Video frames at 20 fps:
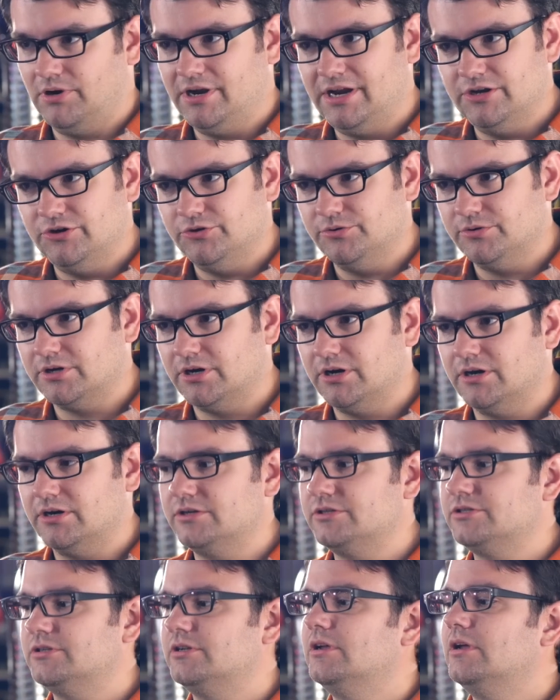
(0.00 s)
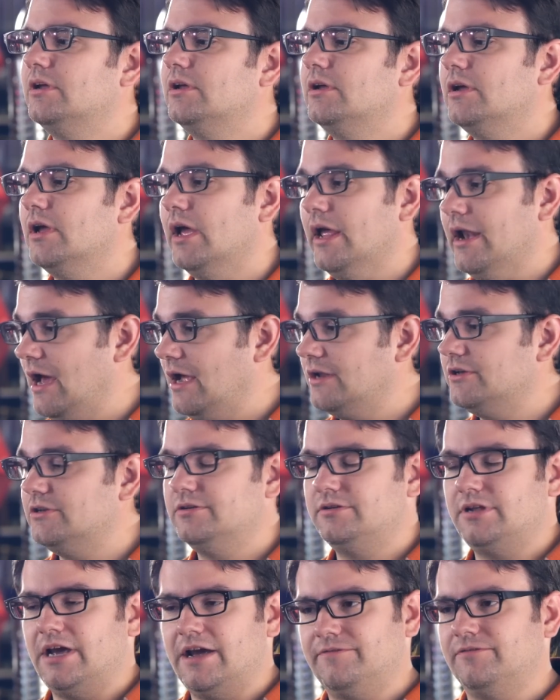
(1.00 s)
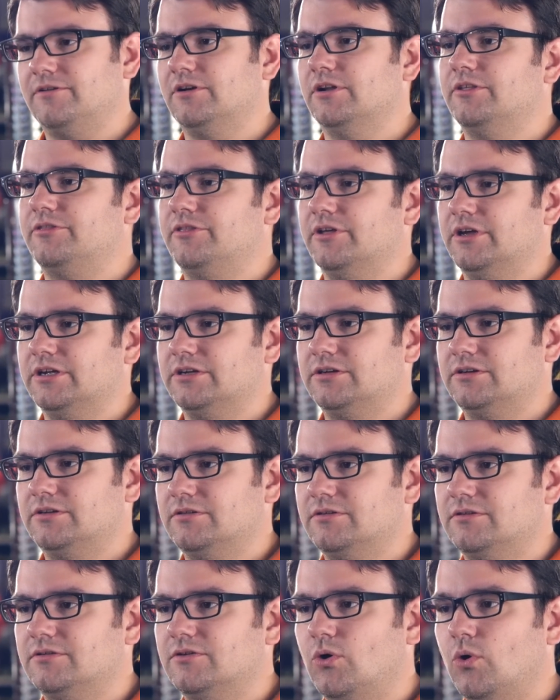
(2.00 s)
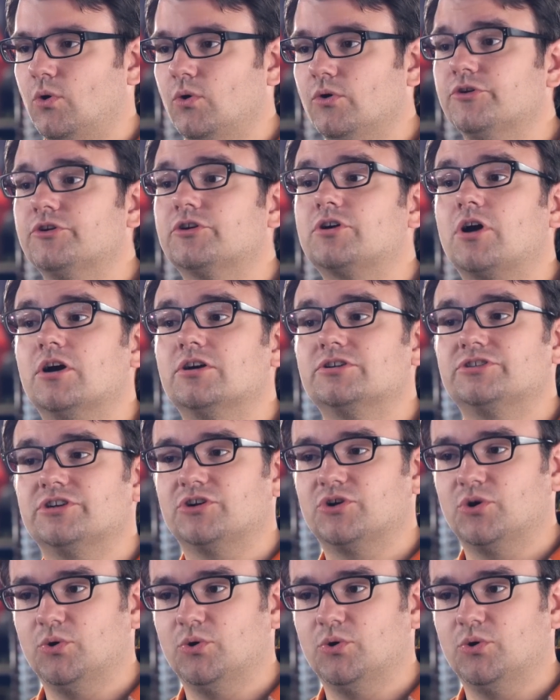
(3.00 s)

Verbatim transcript: brand new cars, and I definitely think older cars are